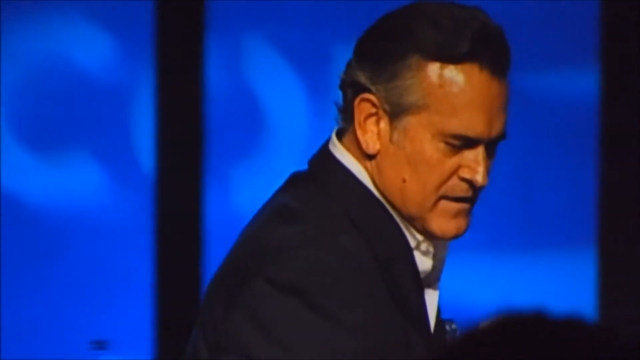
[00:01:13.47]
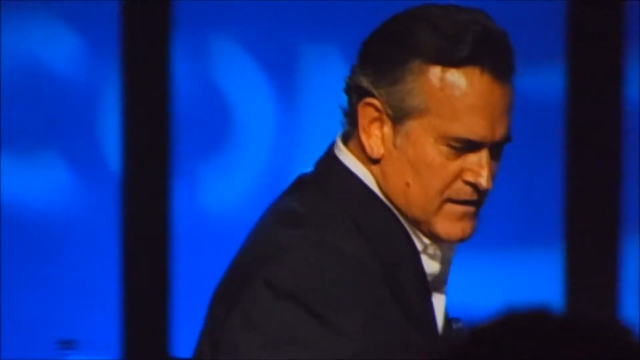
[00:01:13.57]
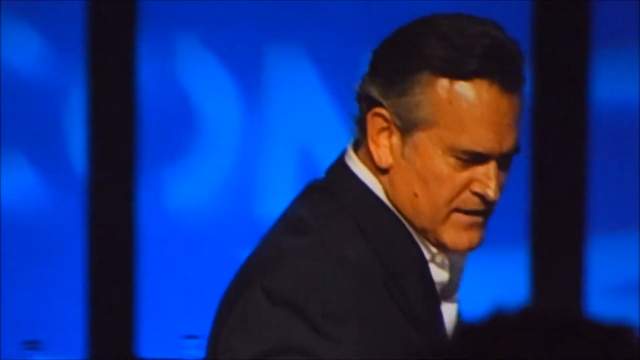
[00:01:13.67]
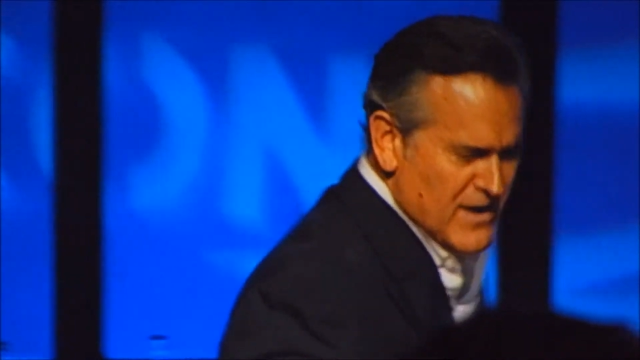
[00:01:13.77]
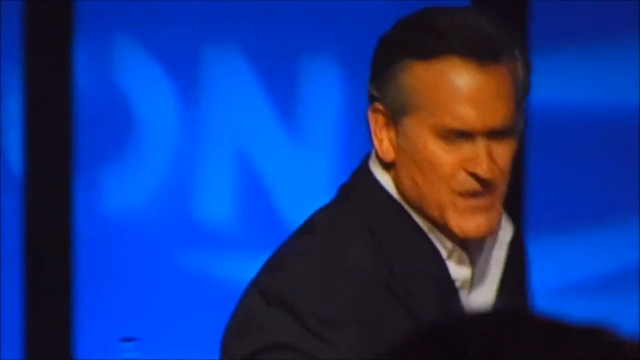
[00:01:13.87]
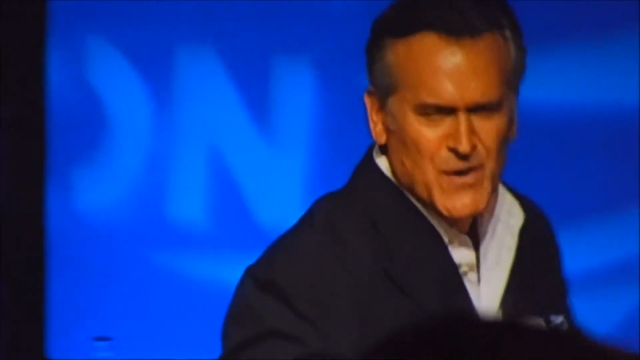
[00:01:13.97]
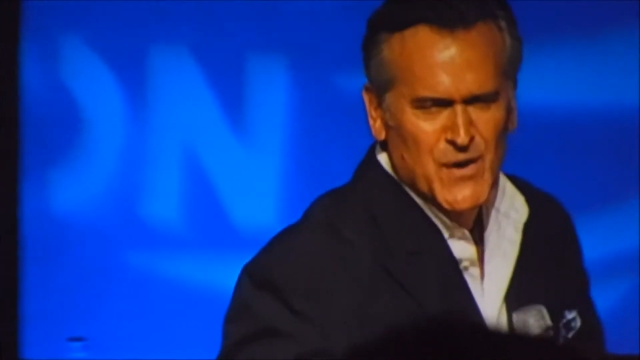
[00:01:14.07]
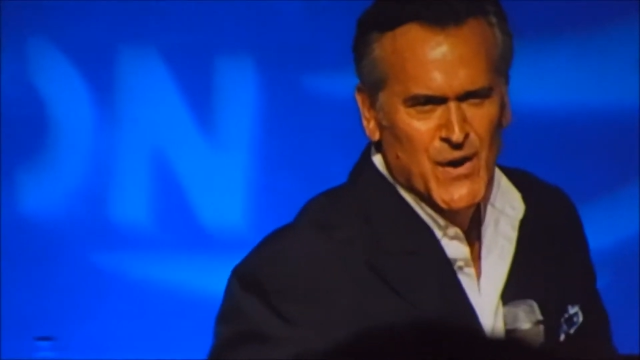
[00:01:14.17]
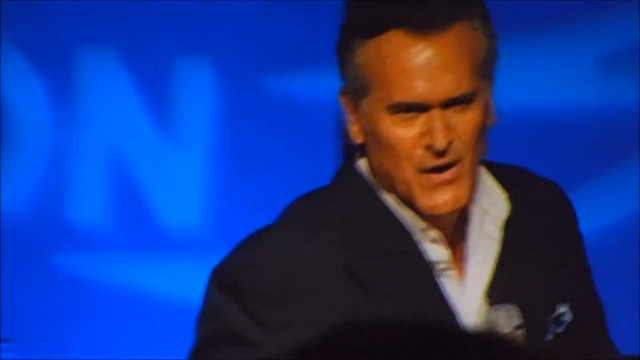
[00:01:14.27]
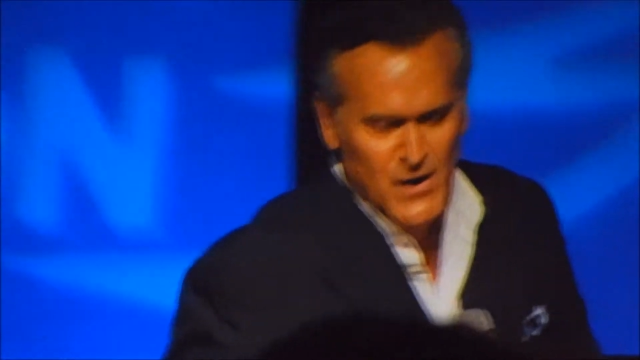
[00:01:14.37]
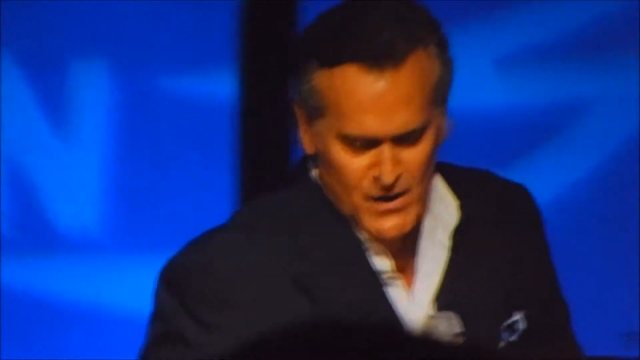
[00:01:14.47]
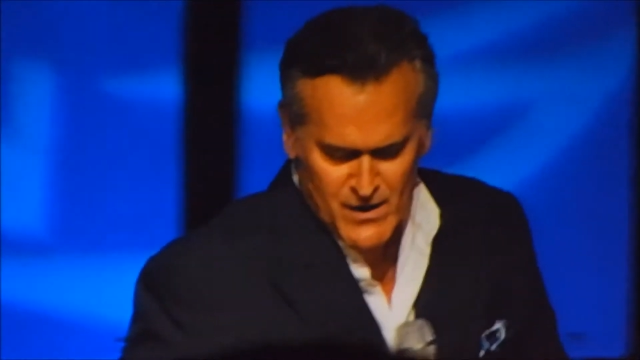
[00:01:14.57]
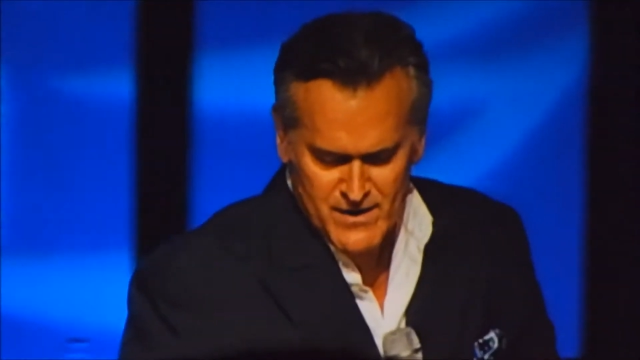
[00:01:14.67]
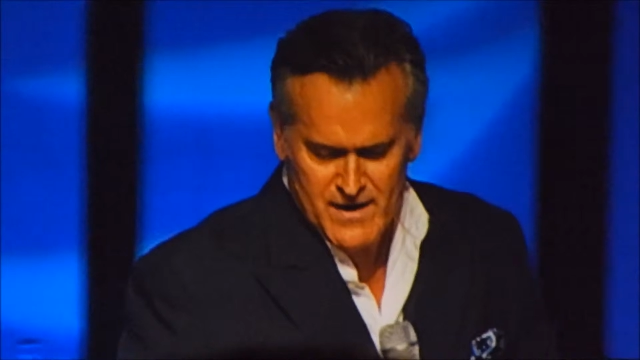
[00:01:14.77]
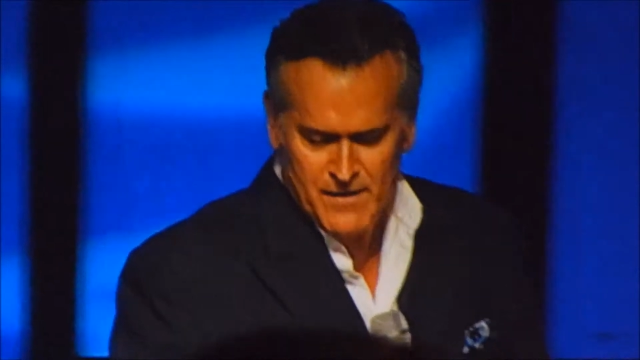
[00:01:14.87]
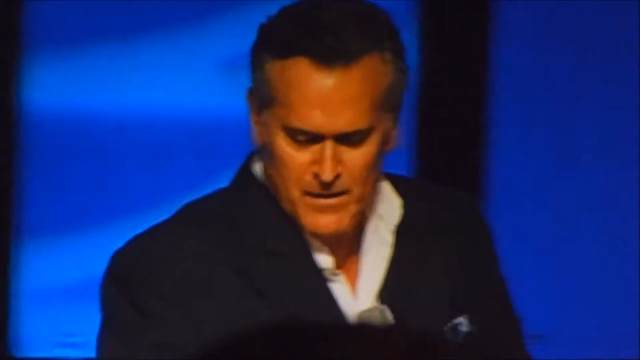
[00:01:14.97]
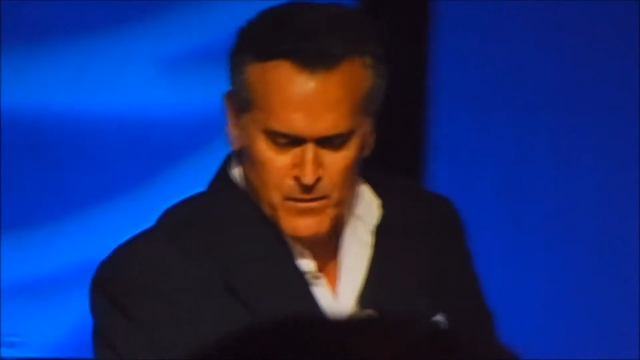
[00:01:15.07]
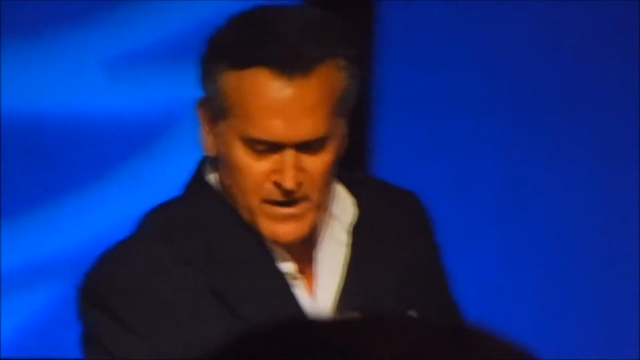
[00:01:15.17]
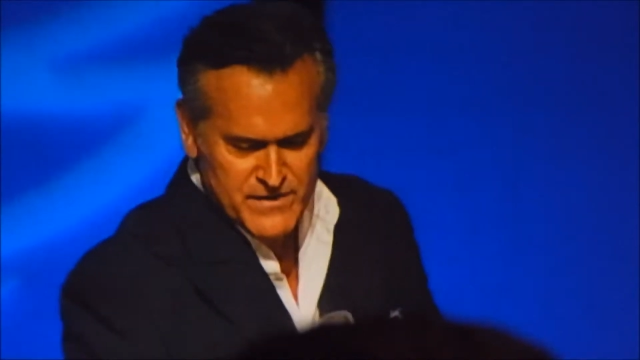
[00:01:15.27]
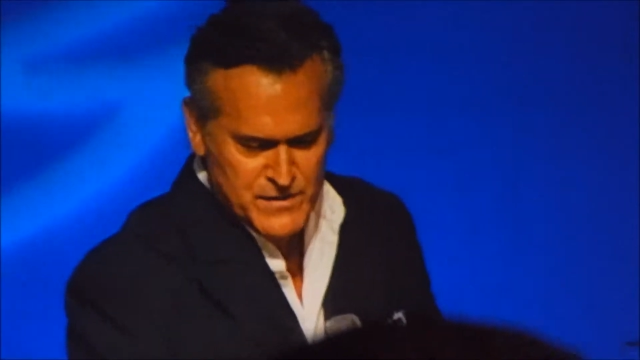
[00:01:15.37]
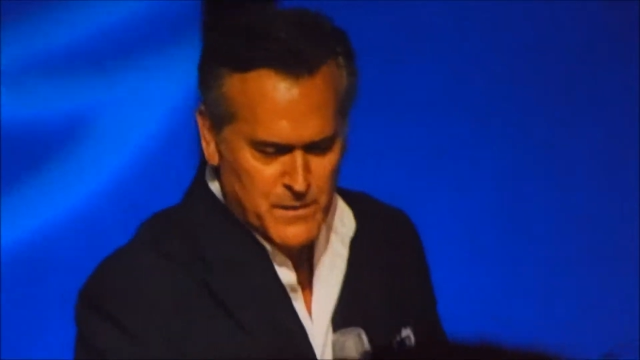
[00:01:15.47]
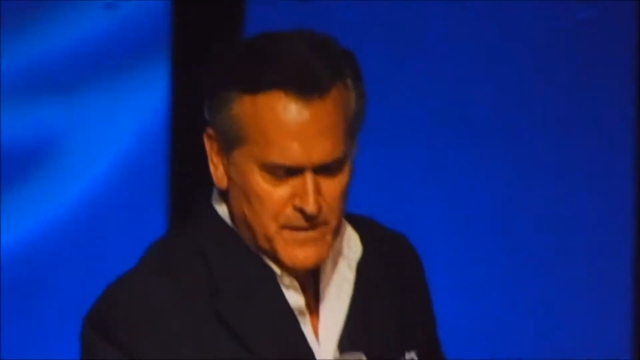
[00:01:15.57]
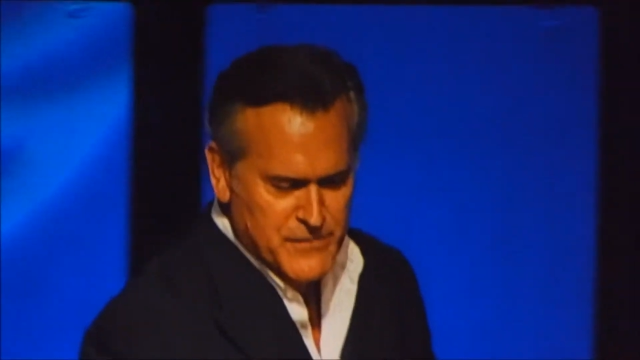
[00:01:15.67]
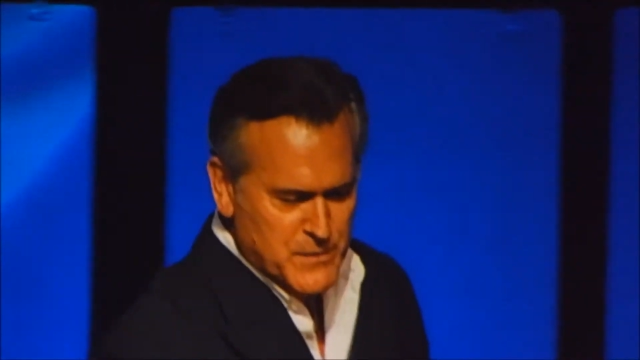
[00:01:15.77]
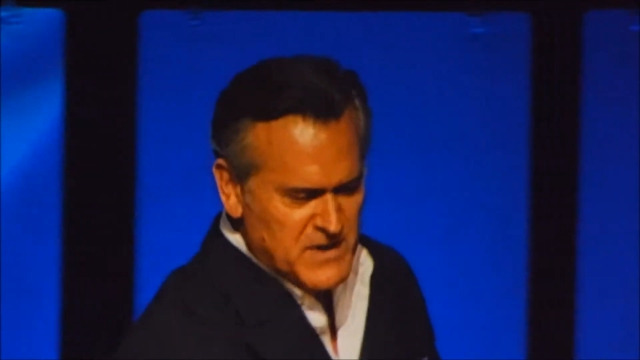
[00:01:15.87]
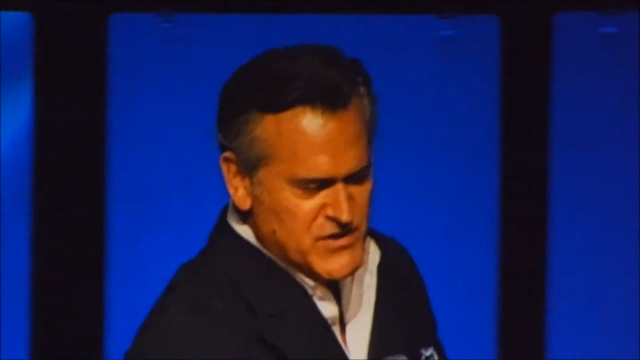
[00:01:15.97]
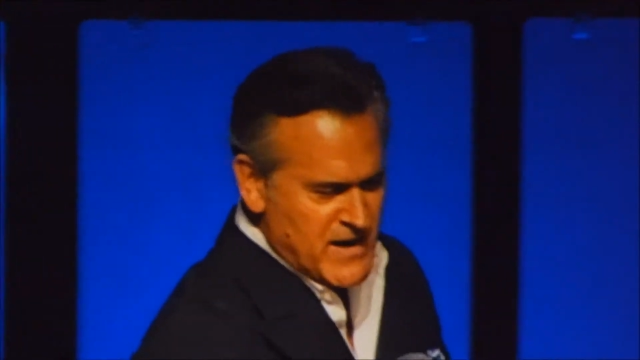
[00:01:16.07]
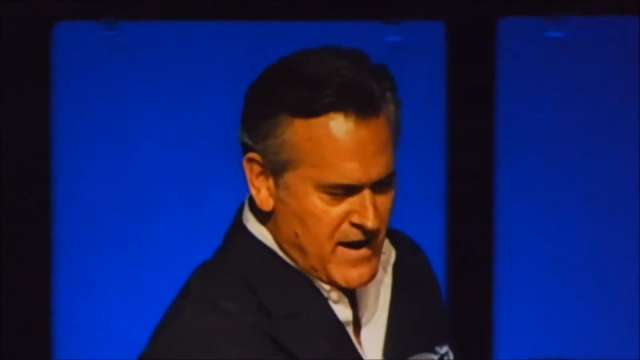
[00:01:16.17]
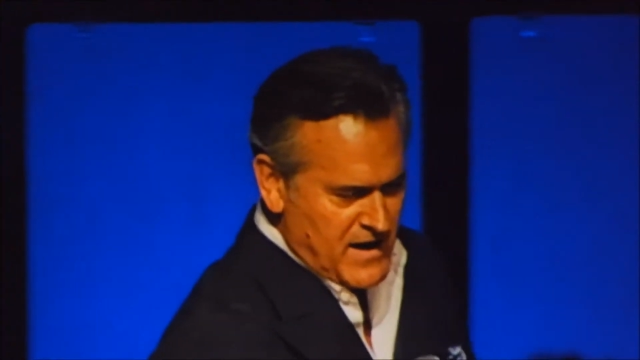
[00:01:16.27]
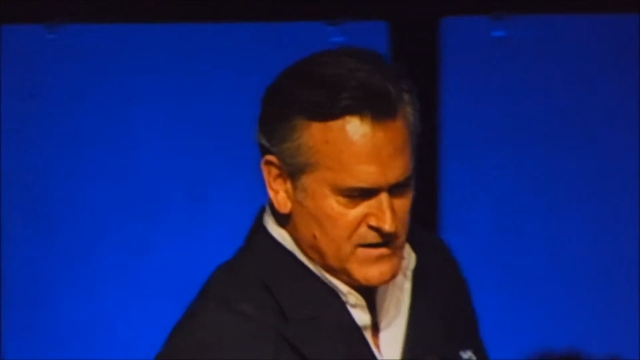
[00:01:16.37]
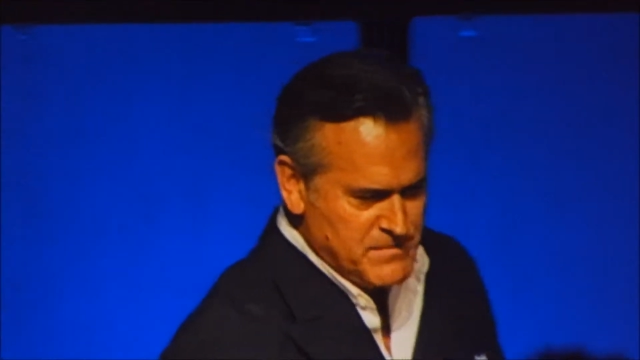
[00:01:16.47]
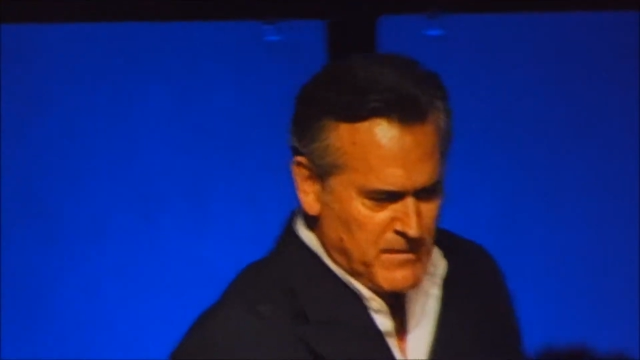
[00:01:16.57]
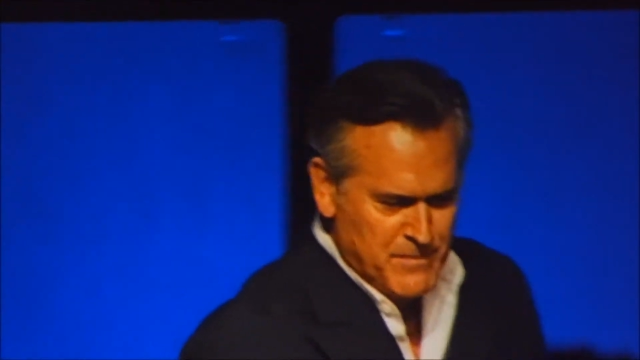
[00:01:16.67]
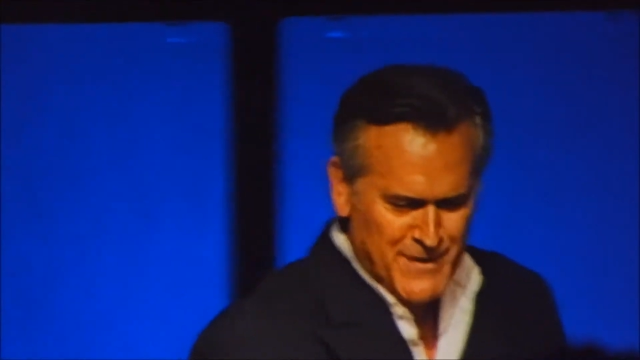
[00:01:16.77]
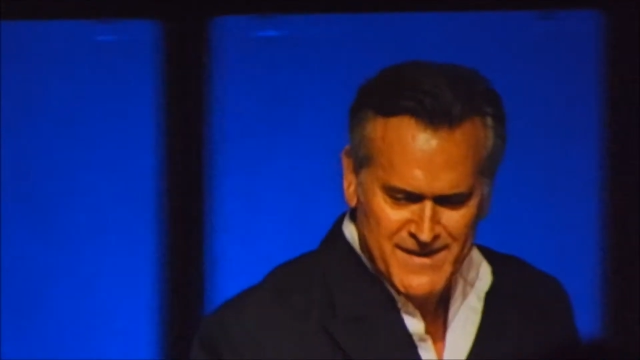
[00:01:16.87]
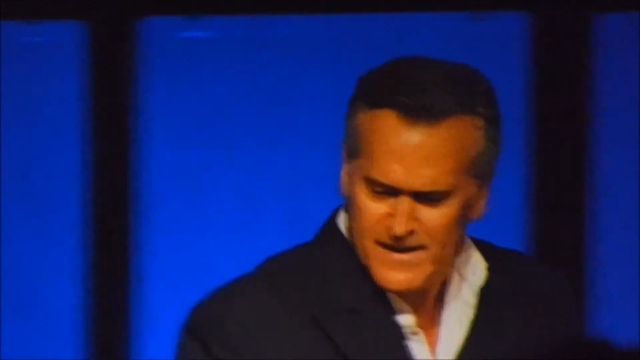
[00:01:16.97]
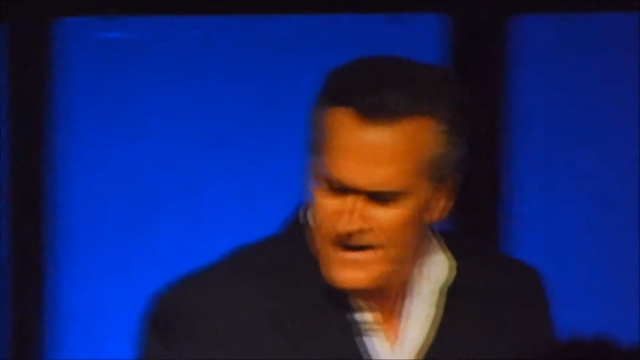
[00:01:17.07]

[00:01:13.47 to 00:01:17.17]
No. Well, what? We have 3 chairs. But when